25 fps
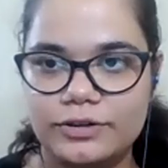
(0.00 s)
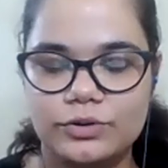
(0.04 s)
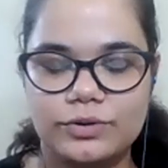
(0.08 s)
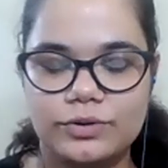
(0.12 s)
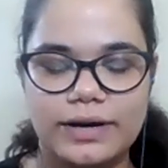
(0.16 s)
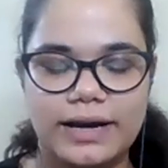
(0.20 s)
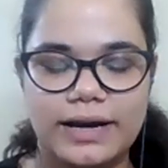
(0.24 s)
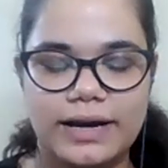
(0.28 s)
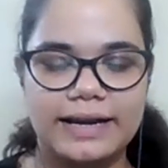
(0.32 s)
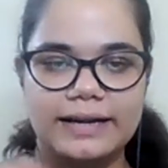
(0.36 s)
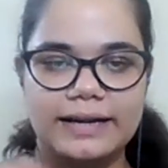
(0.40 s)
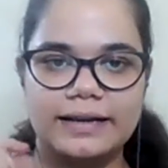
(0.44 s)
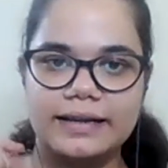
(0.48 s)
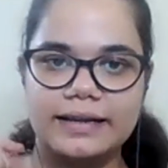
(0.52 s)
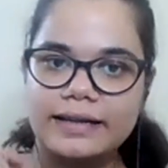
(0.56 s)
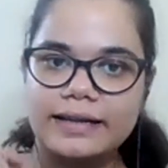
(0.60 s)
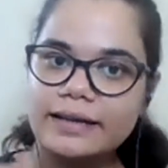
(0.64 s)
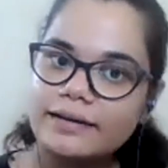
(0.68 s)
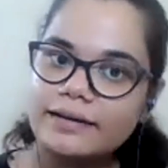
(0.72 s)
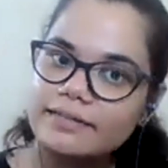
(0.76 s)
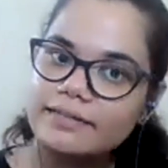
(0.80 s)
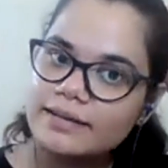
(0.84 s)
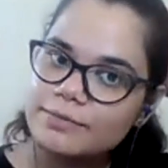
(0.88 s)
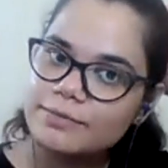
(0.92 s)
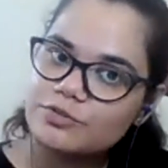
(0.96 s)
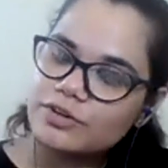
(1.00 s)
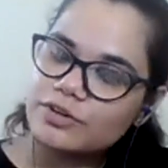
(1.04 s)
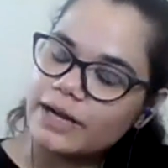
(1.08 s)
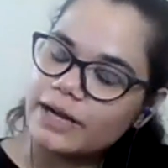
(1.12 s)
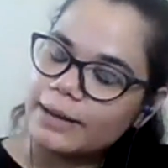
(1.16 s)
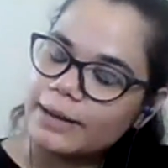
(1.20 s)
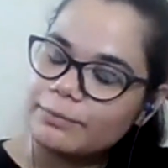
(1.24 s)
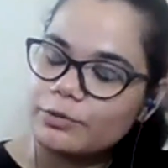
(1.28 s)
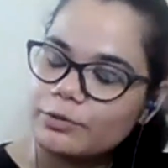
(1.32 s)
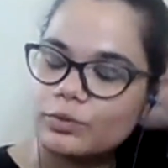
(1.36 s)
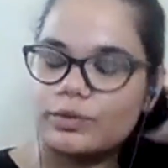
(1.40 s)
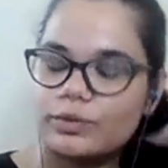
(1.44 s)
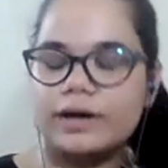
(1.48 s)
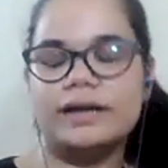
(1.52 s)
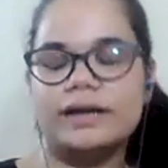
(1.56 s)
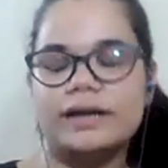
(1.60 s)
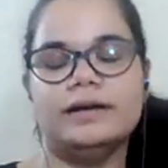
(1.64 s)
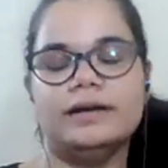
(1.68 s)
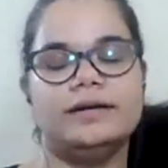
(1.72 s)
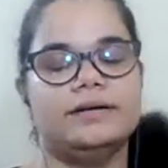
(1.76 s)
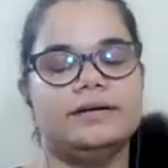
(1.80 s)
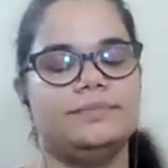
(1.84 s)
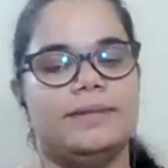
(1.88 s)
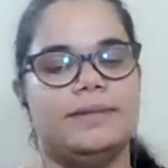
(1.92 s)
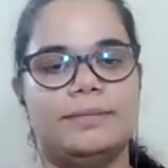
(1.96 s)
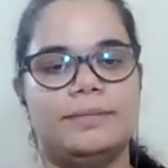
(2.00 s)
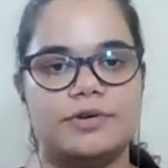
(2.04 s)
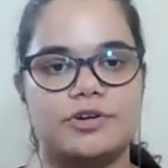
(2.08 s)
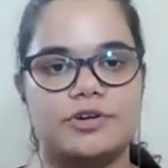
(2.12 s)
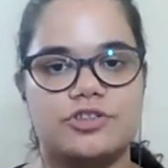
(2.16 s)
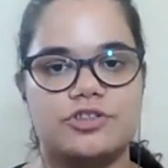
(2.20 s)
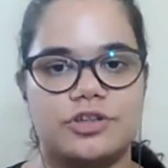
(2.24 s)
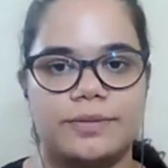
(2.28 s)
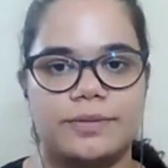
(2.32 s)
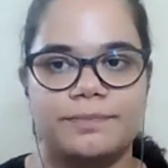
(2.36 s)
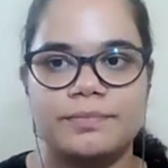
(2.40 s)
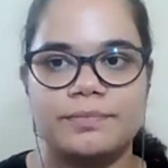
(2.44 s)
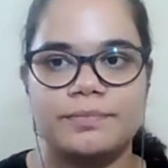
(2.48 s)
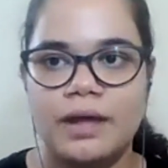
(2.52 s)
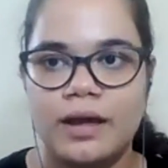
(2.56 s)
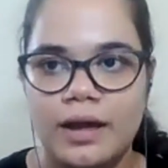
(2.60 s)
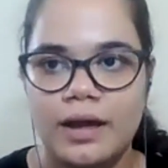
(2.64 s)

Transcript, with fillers: to kindly subscribe to our membership.